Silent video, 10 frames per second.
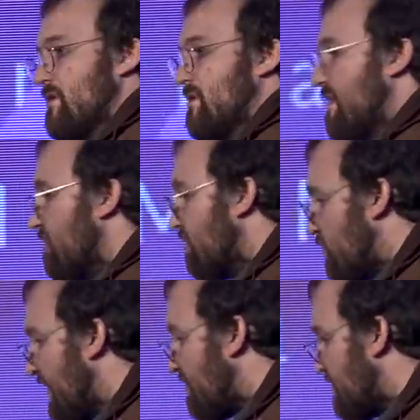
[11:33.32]
the level of
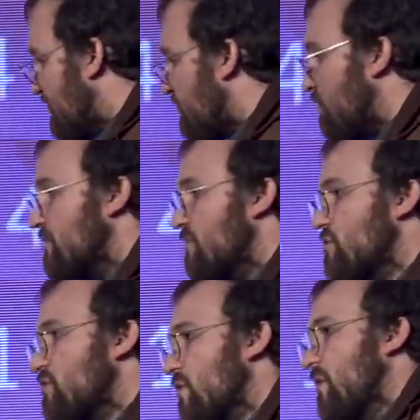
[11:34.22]
privacy you're going to
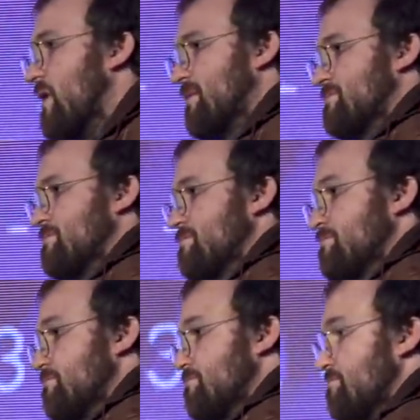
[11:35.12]
enjoy,
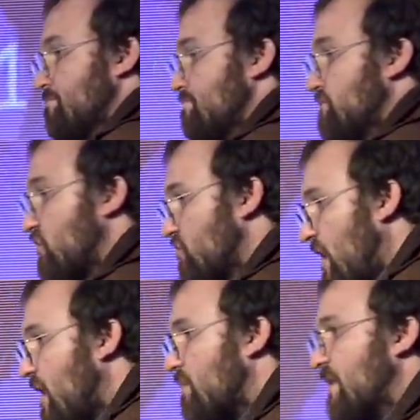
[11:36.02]
your
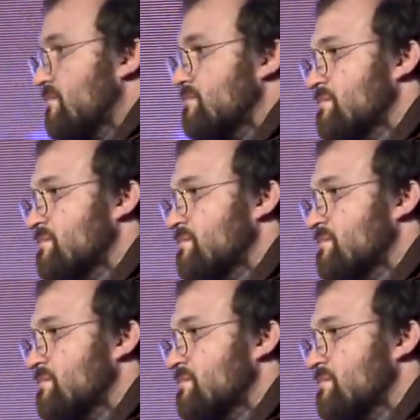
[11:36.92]
autonomy.